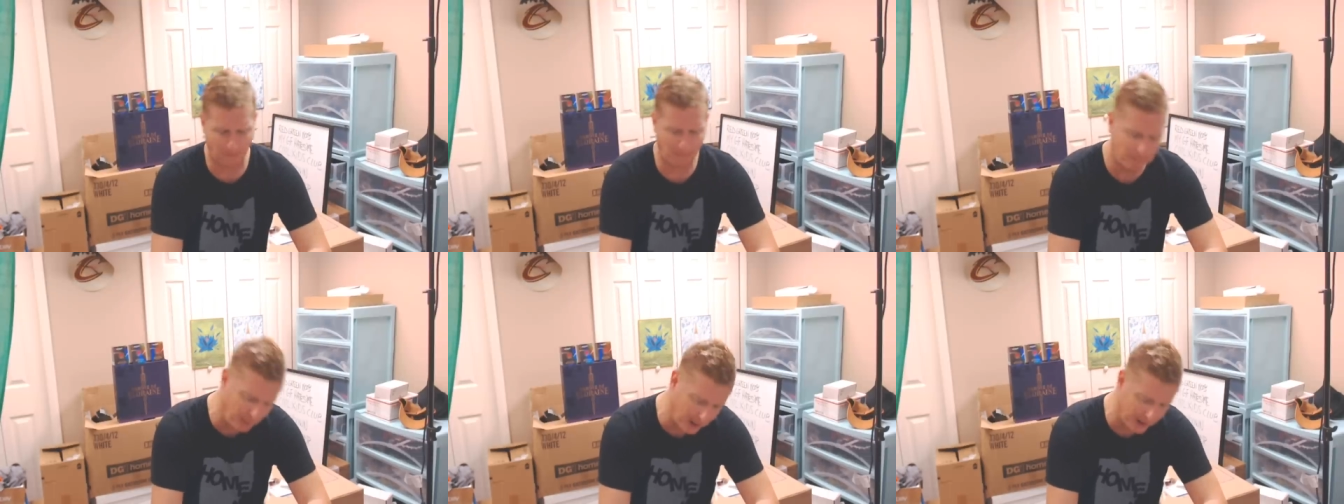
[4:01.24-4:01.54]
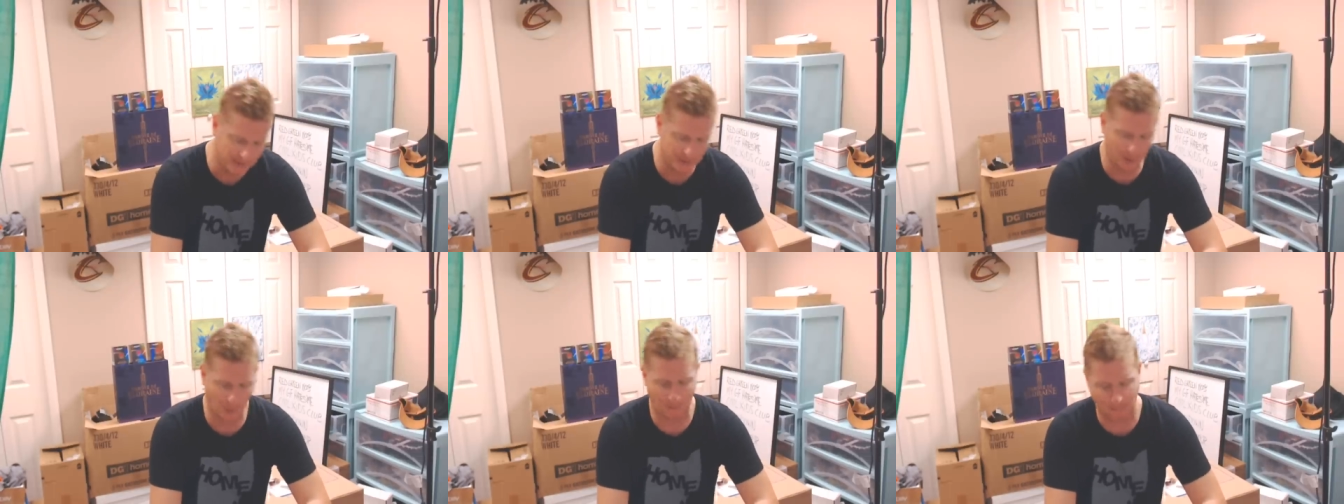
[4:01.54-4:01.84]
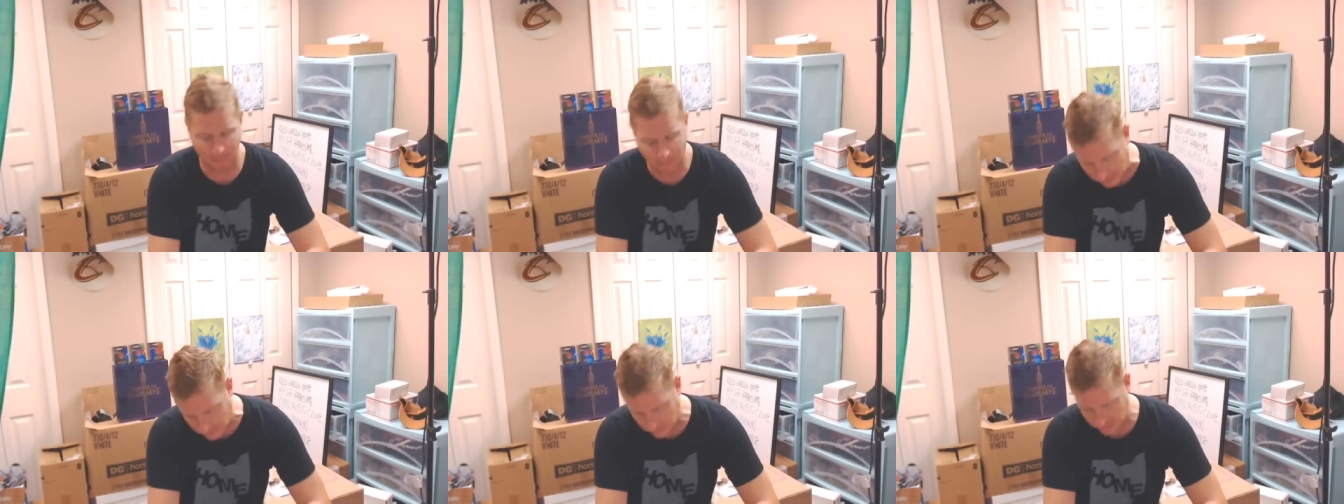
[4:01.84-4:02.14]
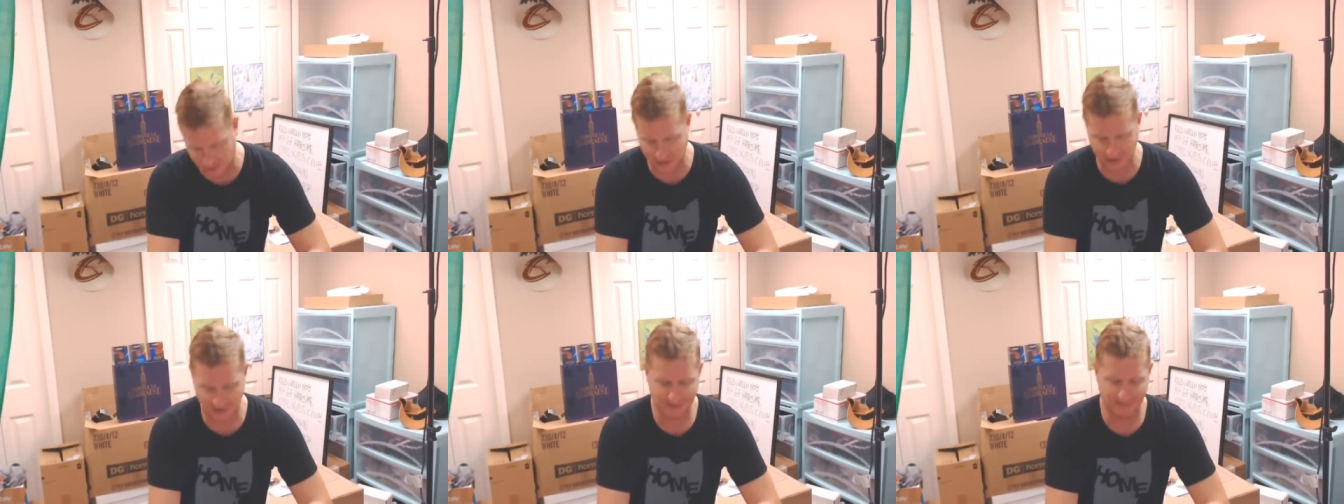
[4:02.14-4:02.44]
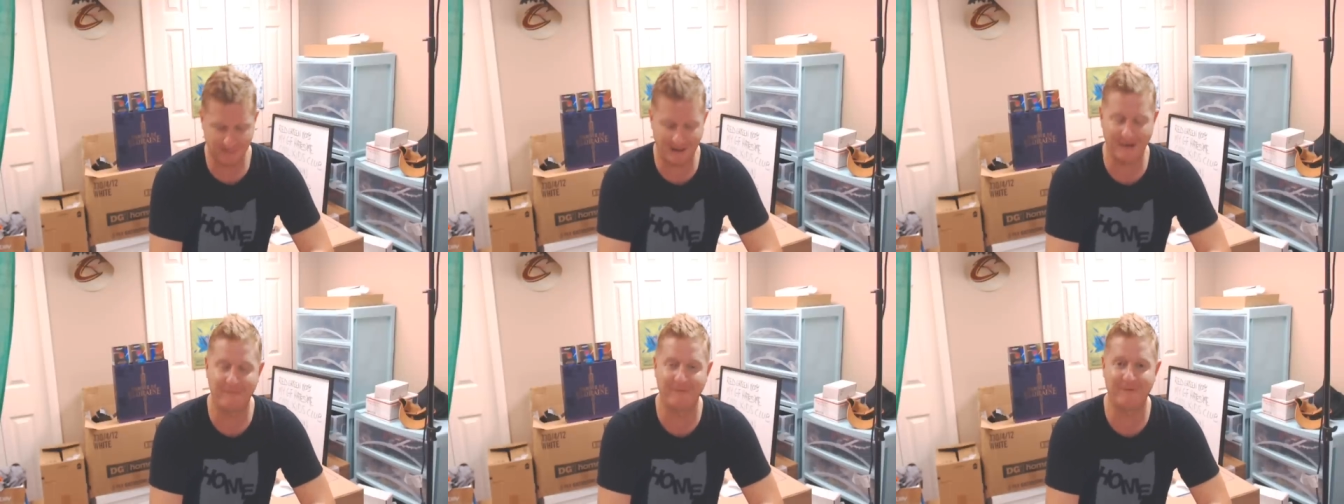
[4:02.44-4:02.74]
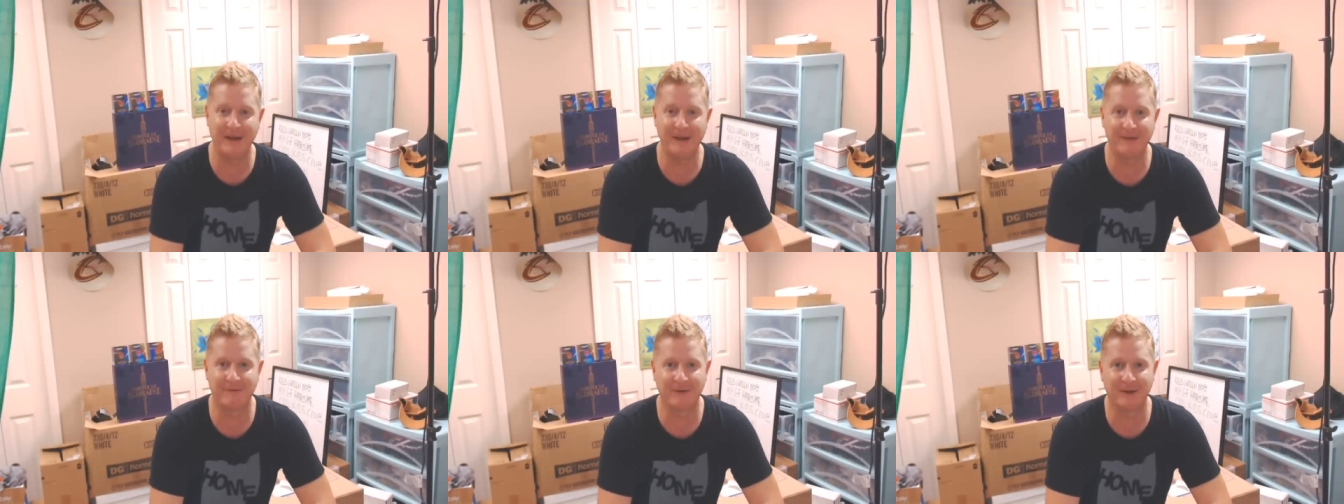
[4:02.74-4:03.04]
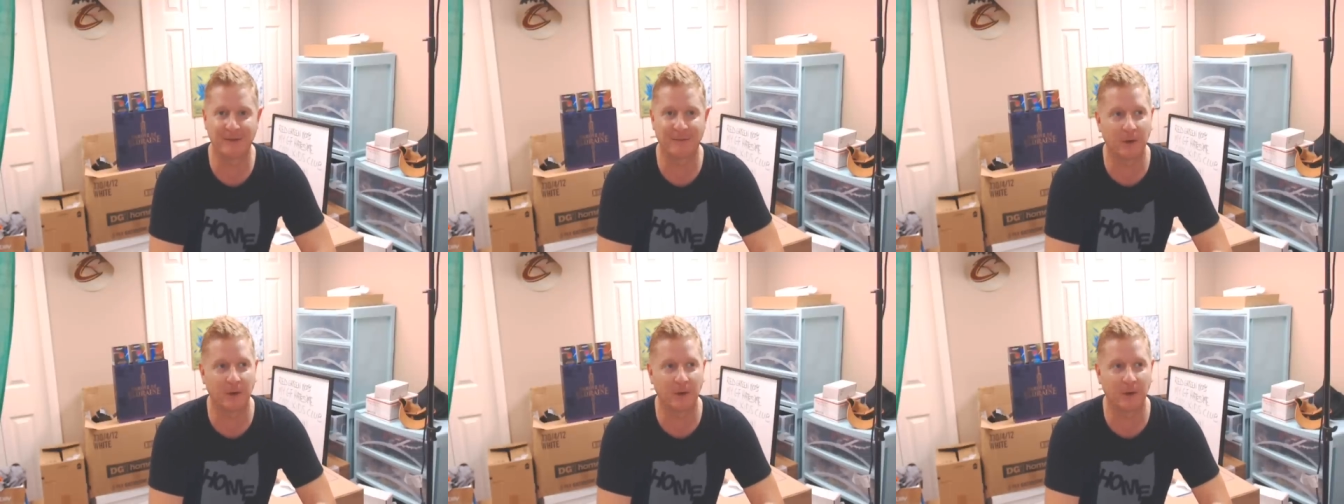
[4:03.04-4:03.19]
bundle booster, my favorite.